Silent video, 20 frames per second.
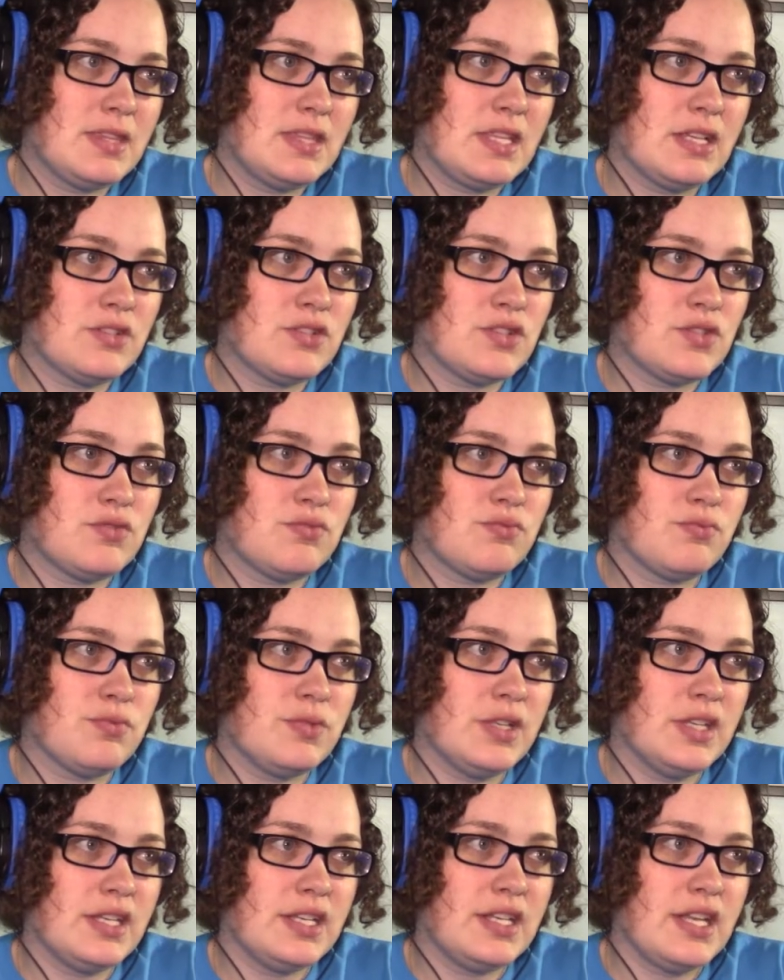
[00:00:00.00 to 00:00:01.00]
There's
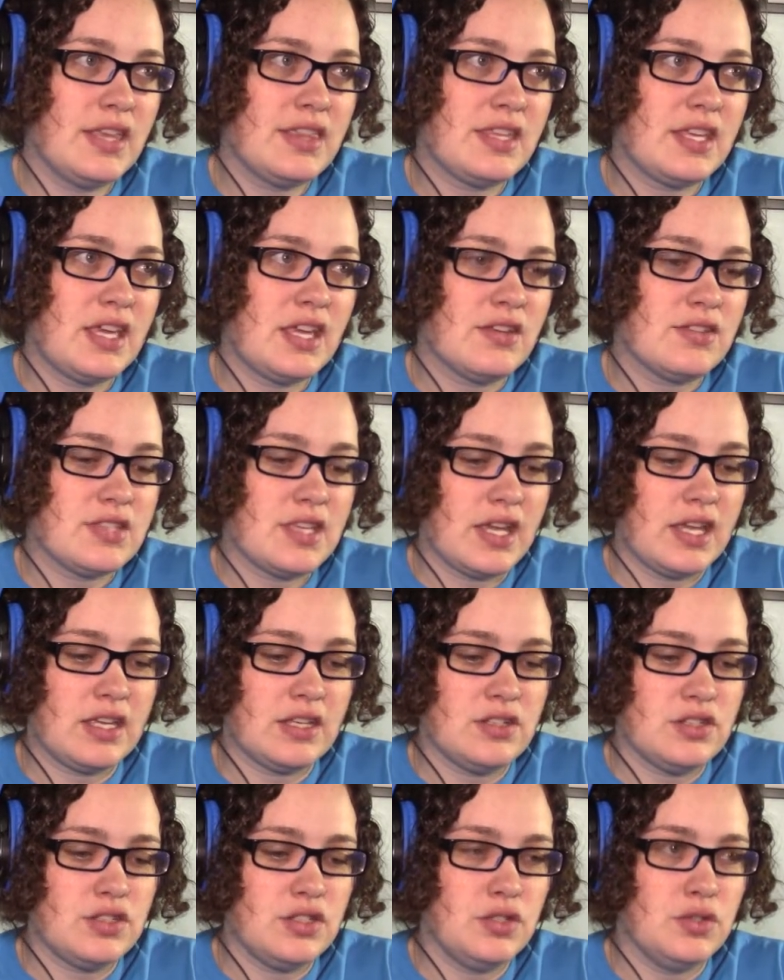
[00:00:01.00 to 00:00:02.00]
really nothing else I
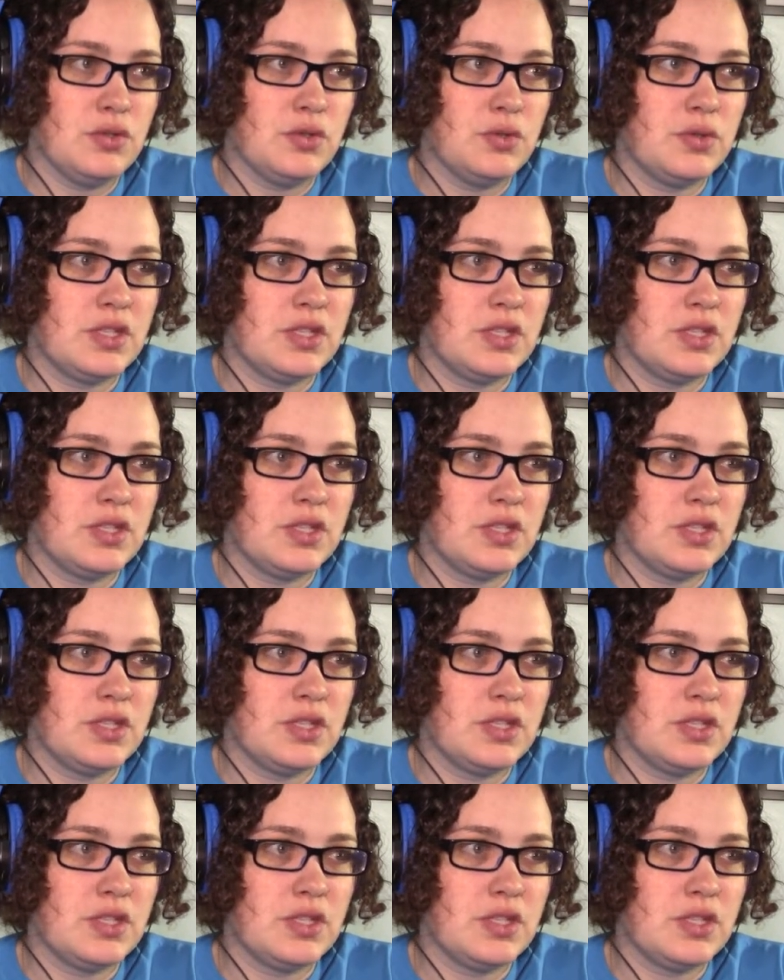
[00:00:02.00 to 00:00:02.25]
can do.